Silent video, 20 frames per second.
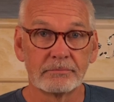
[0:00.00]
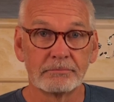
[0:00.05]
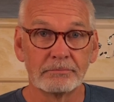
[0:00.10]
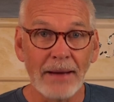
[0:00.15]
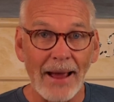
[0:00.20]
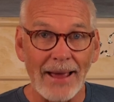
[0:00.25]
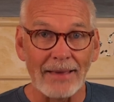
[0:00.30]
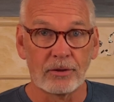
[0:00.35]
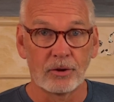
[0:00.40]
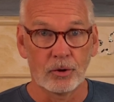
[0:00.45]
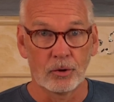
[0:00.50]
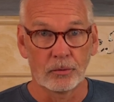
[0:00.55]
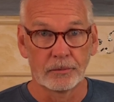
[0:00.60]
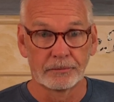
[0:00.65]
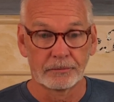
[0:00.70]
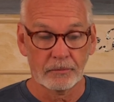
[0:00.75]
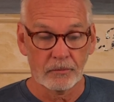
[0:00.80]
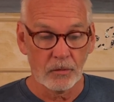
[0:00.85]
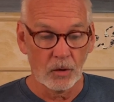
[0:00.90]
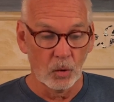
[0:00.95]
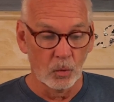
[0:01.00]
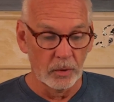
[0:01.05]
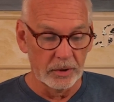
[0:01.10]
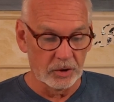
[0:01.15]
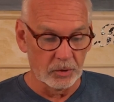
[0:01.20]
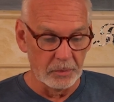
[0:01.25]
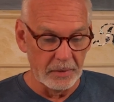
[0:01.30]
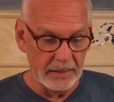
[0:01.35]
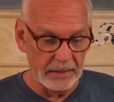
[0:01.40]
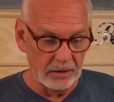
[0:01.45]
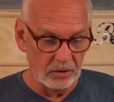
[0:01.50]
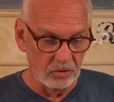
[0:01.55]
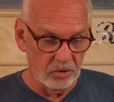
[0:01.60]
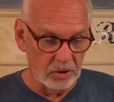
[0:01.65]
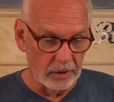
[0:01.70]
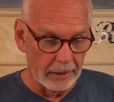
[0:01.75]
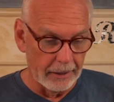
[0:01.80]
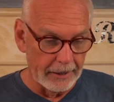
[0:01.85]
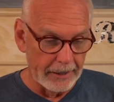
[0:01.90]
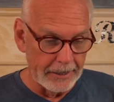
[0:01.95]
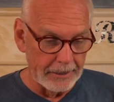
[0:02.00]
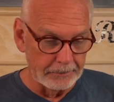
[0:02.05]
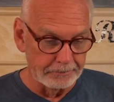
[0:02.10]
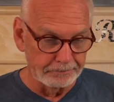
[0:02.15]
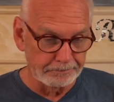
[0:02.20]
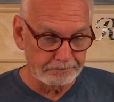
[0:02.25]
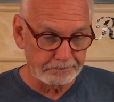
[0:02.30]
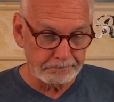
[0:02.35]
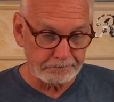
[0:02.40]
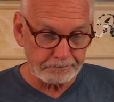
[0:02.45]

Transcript: Matthew, which means a